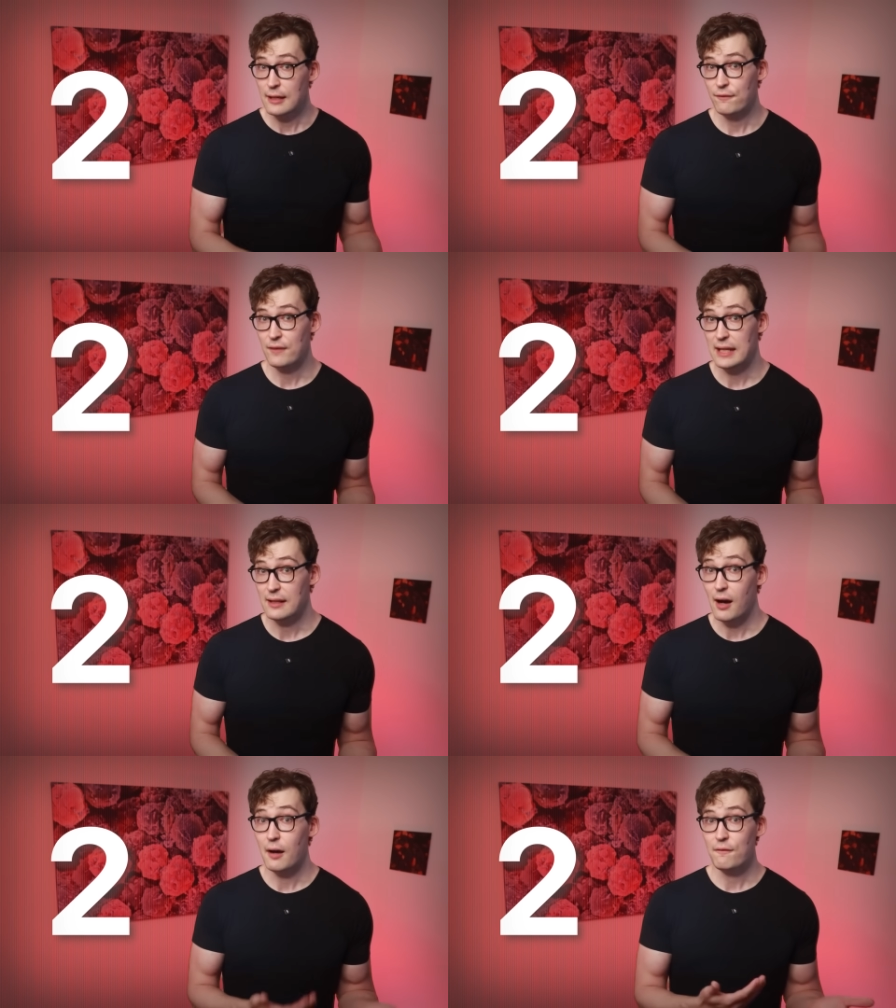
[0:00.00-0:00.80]

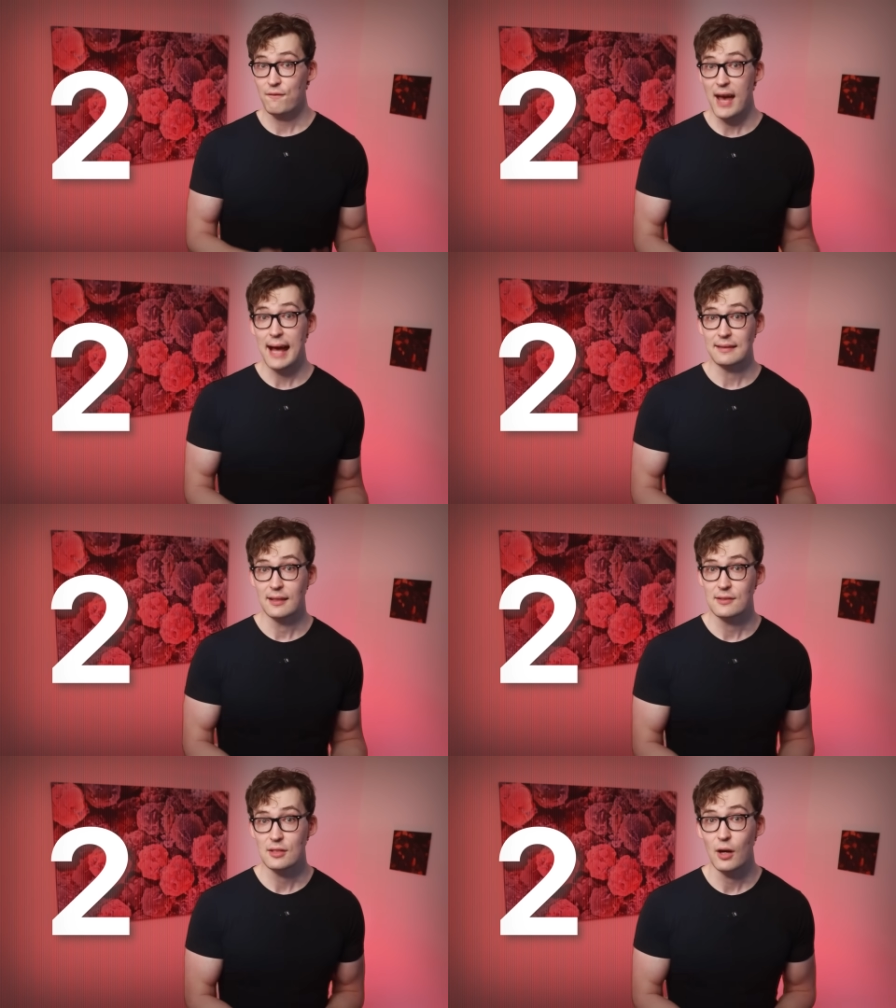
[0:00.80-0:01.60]
feed on fat.
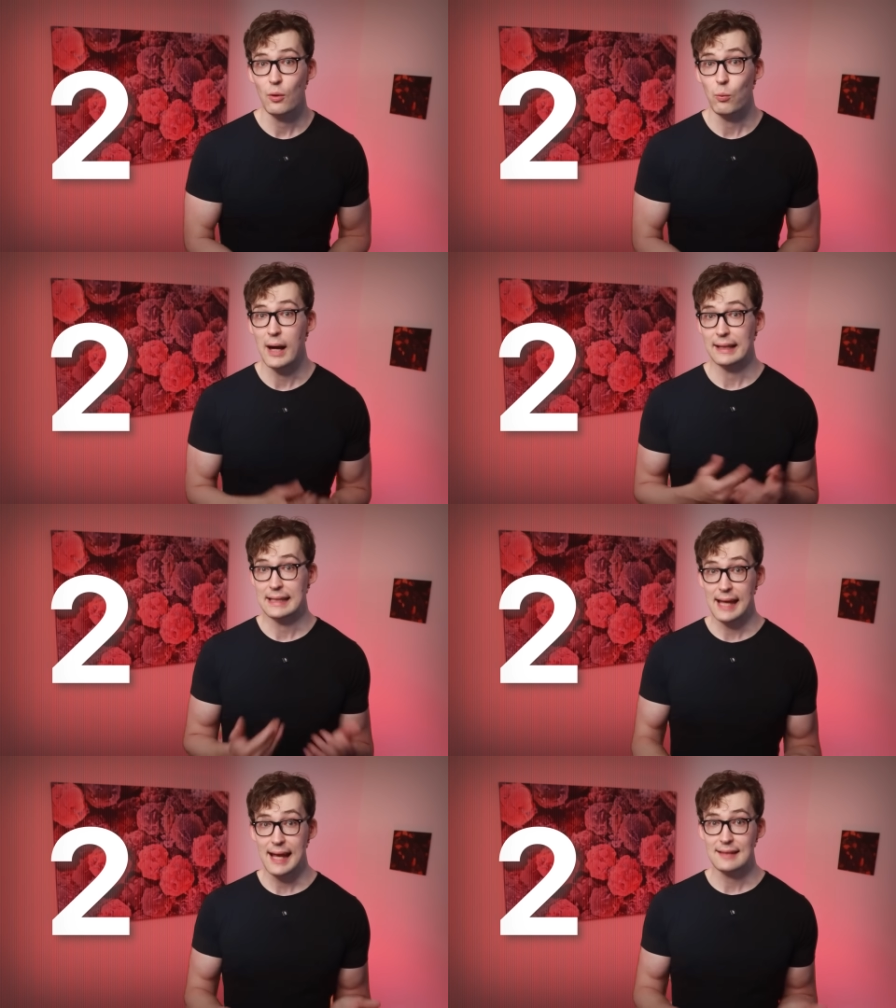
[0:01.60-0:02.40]
So while
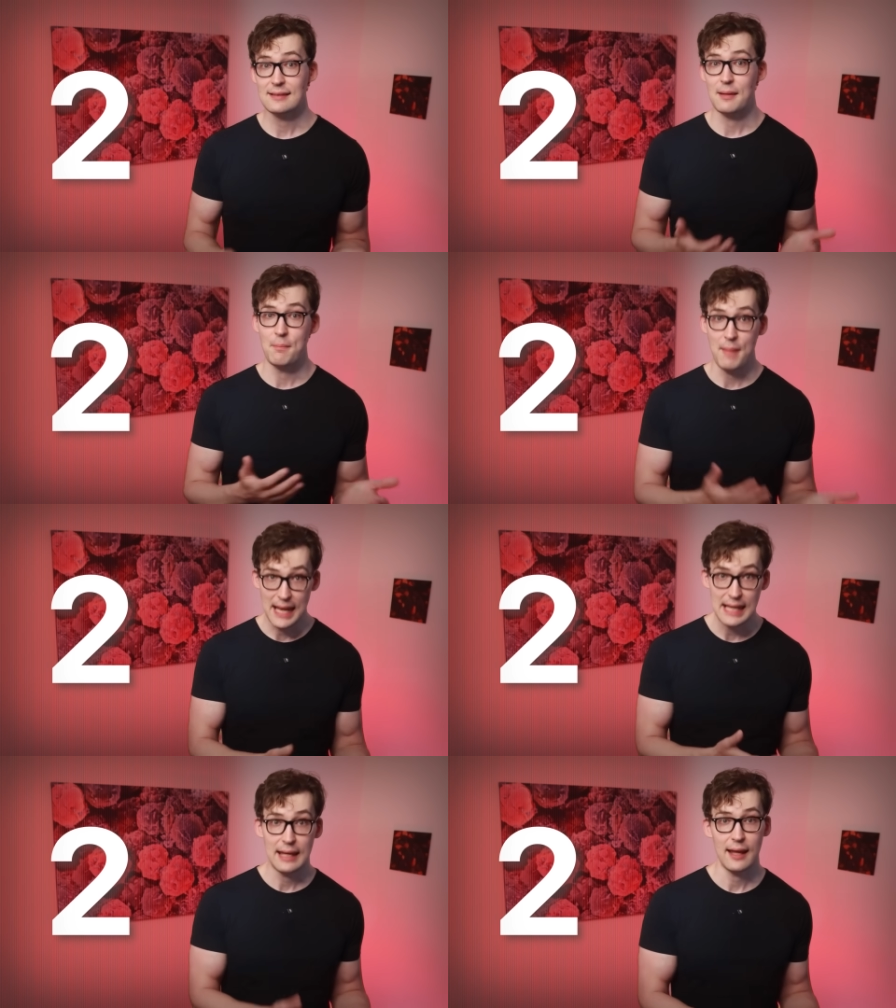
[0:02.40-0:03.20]
yes,
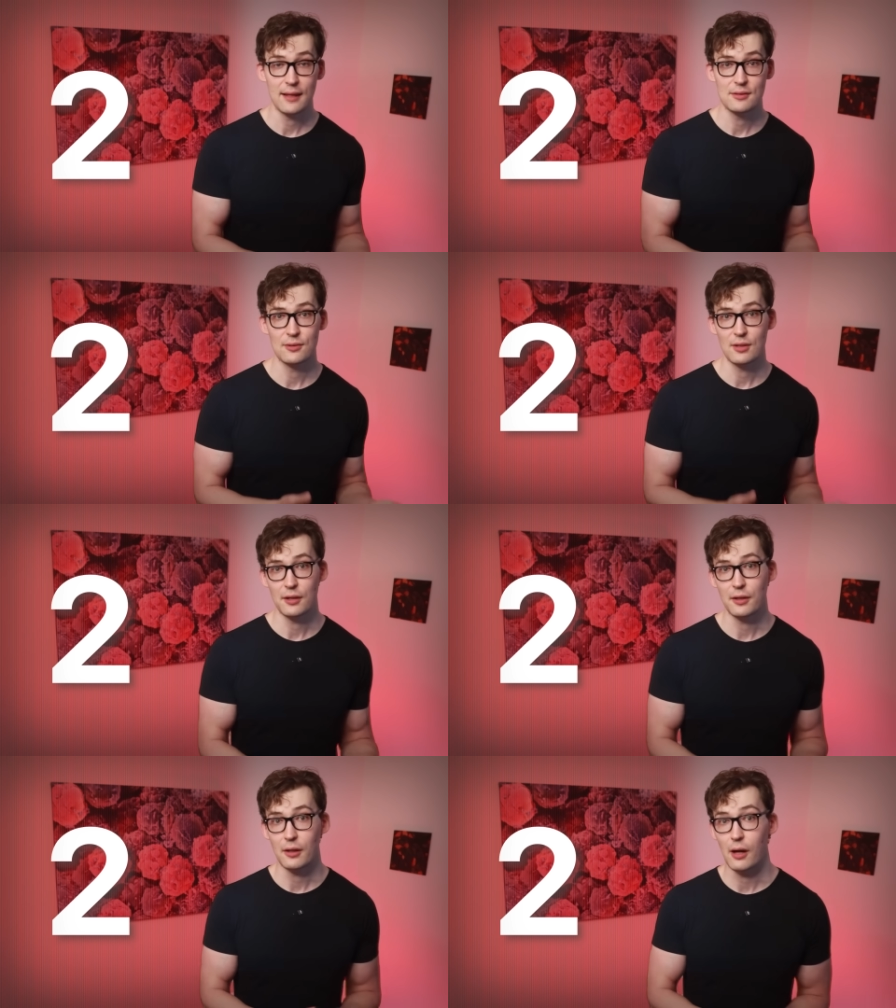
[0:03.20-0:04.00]
many cancers
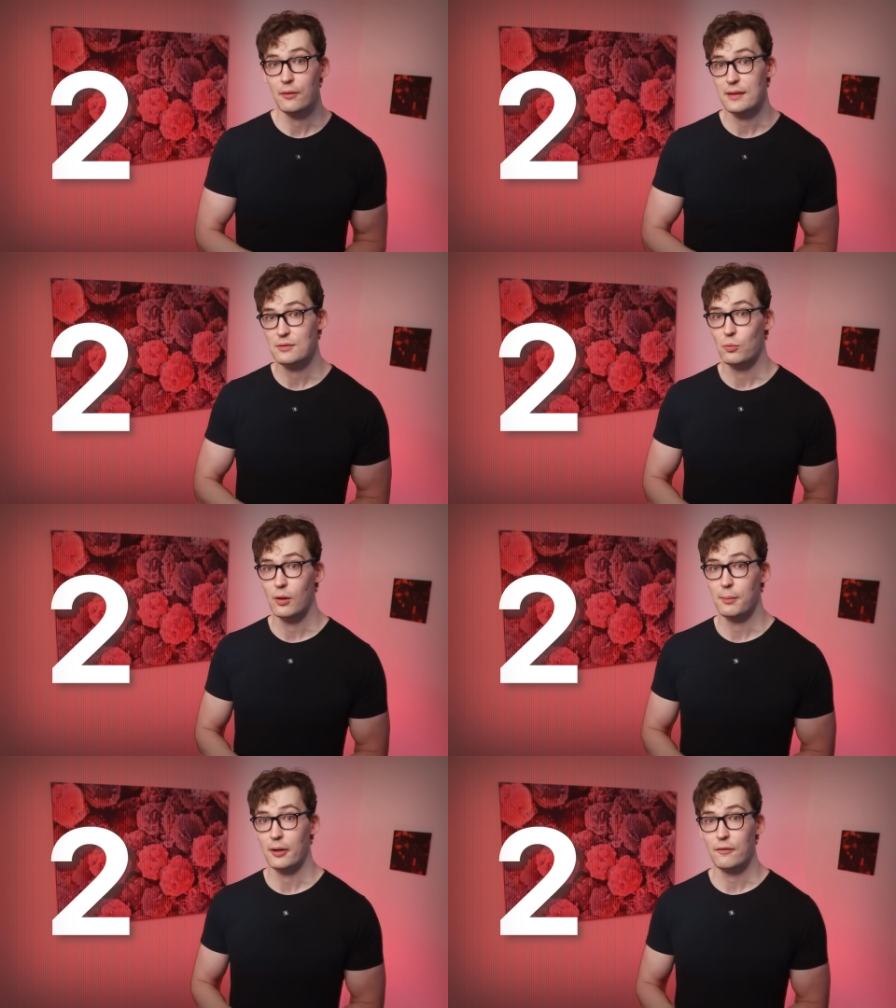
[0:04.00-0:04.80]
undergo this
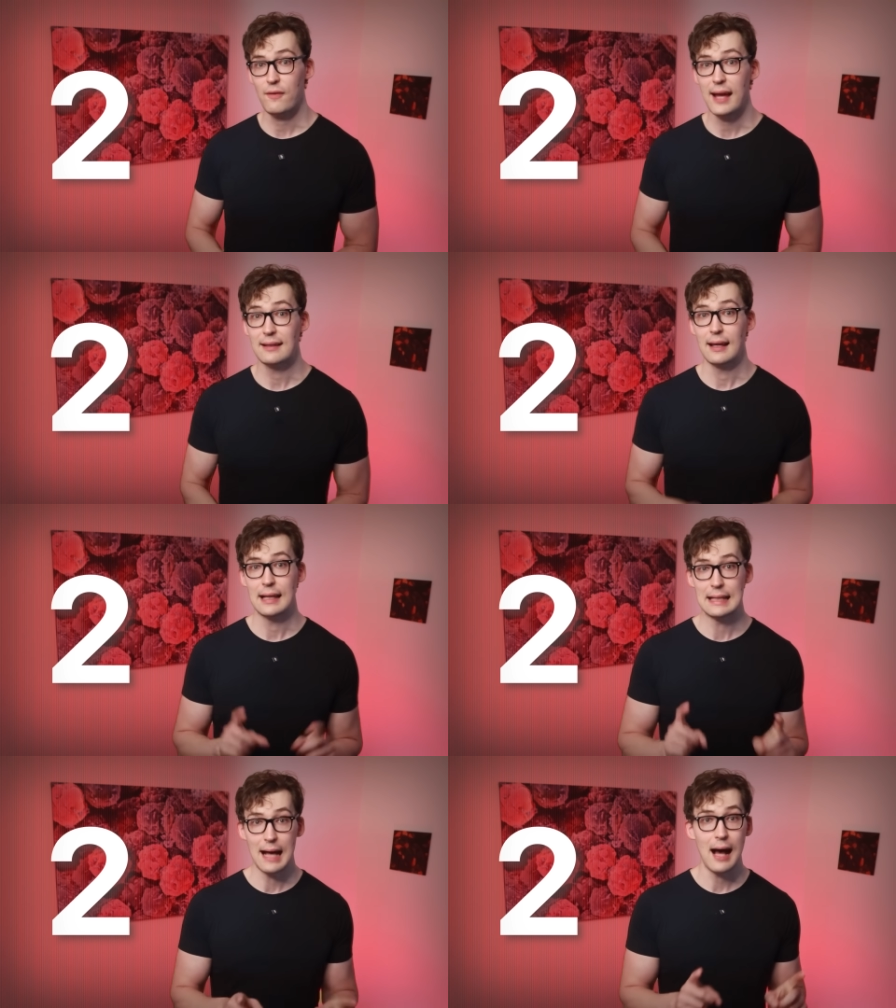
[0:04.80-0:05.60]
Warburg effect,
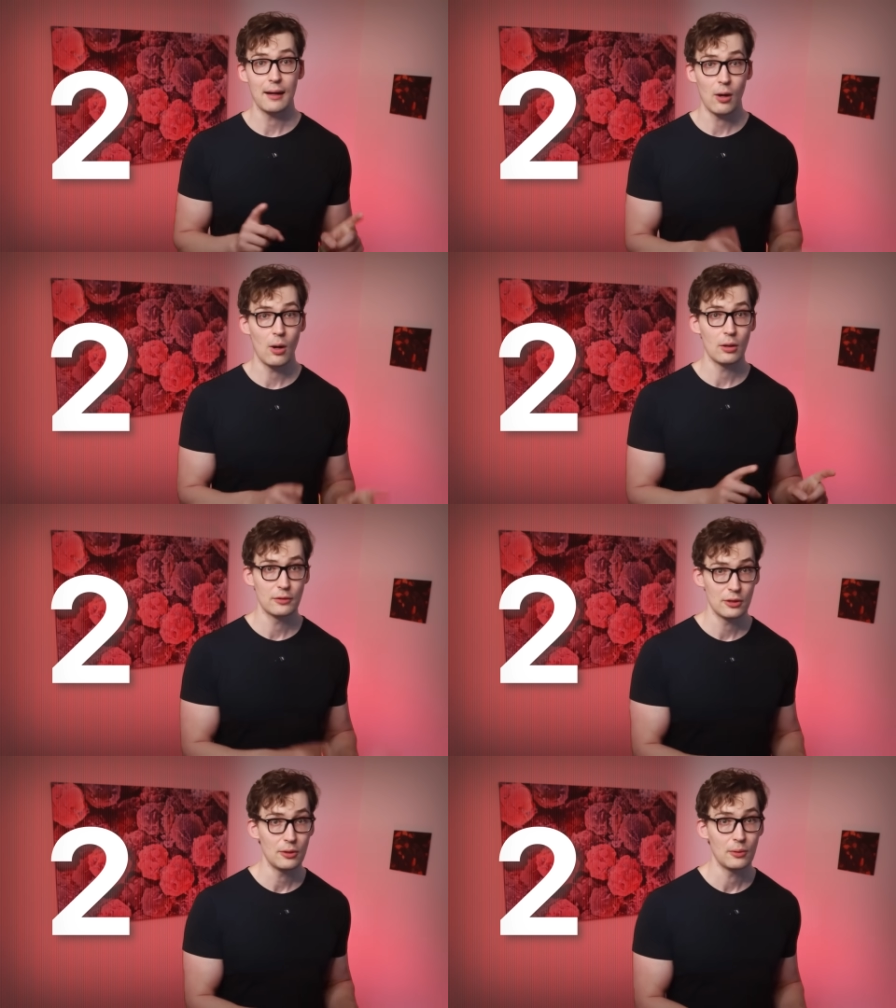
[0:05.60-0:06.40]
not all
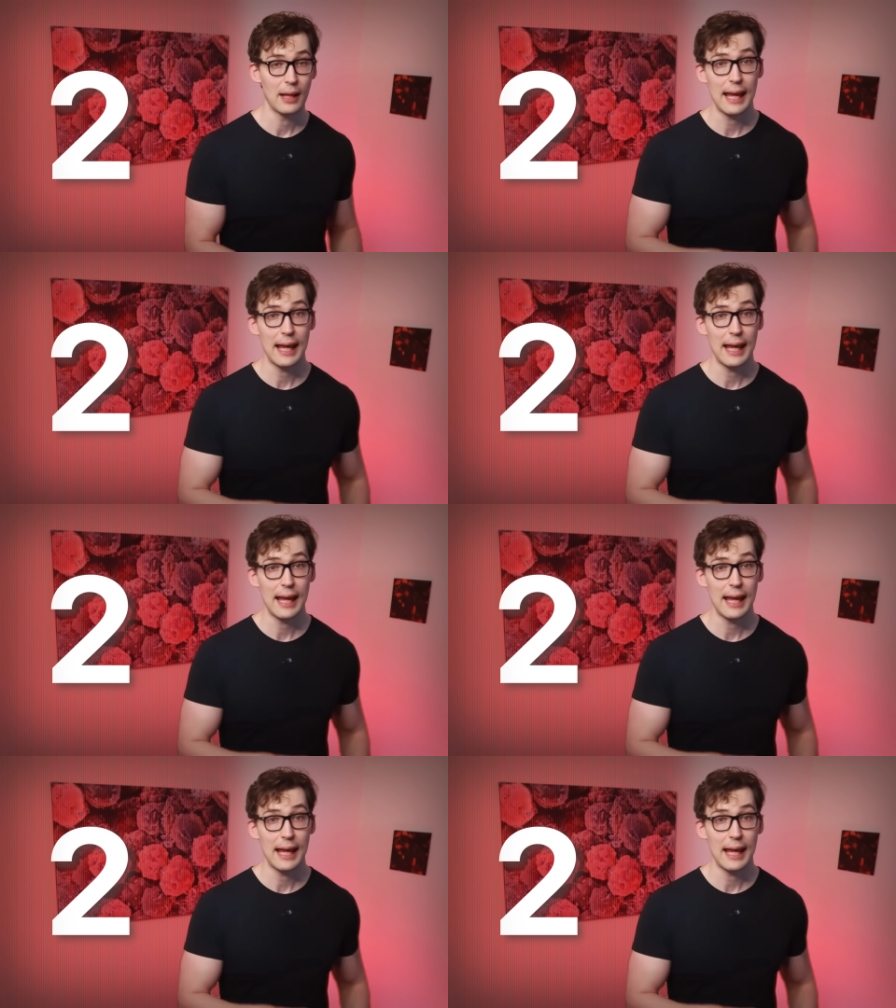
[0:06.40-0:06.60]
do.